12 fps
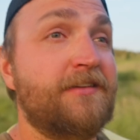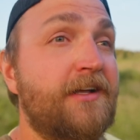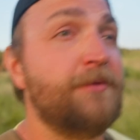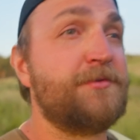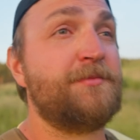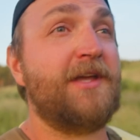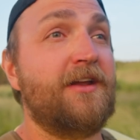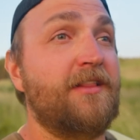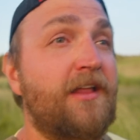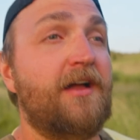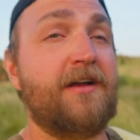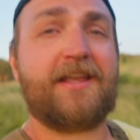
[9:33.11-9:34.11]
helps me out a
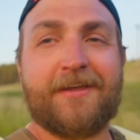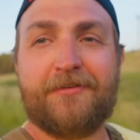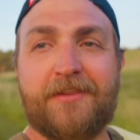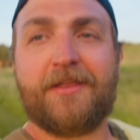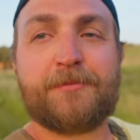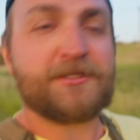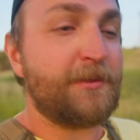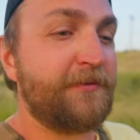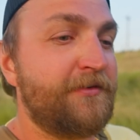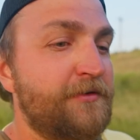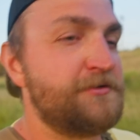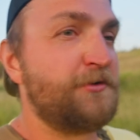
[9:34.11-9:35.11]
lot. Give it a thumbs up
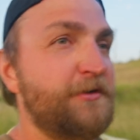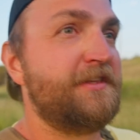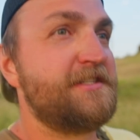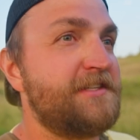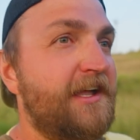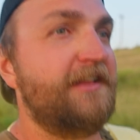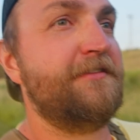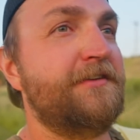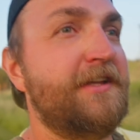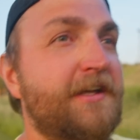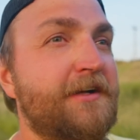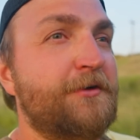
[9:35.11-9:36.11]
if you enjoyed this style of
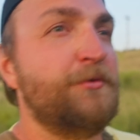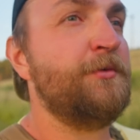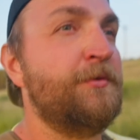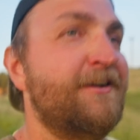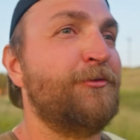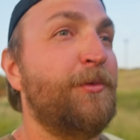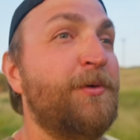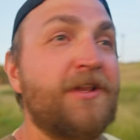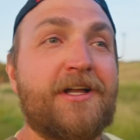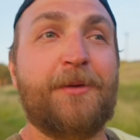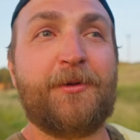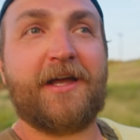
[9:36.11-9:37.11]
video. We'll pull a
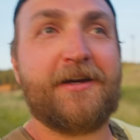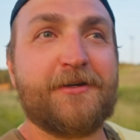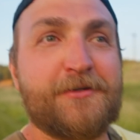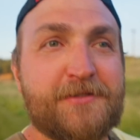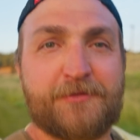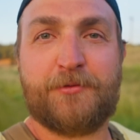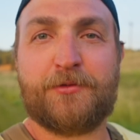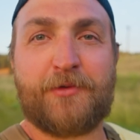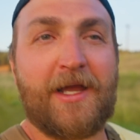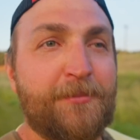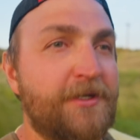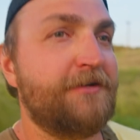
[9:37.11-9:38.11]
couple arrows and we'll
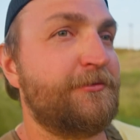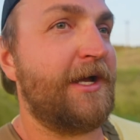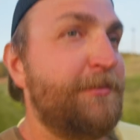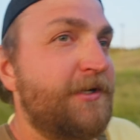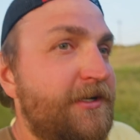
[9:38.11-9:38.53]
wrap it